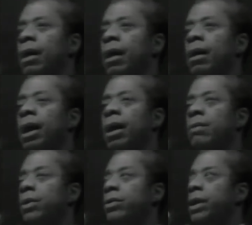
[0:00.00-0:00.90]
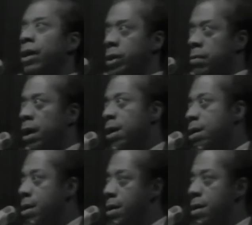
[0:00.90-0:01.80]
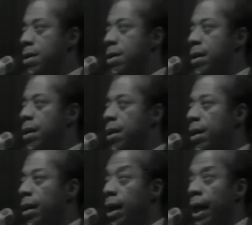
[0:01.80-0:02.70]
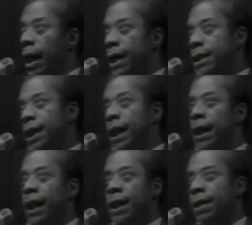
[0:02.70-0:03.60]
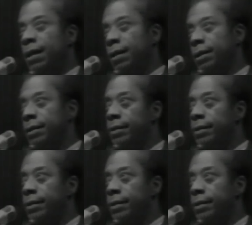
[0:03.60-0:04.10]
and anyone who doubts me can ask any Indian,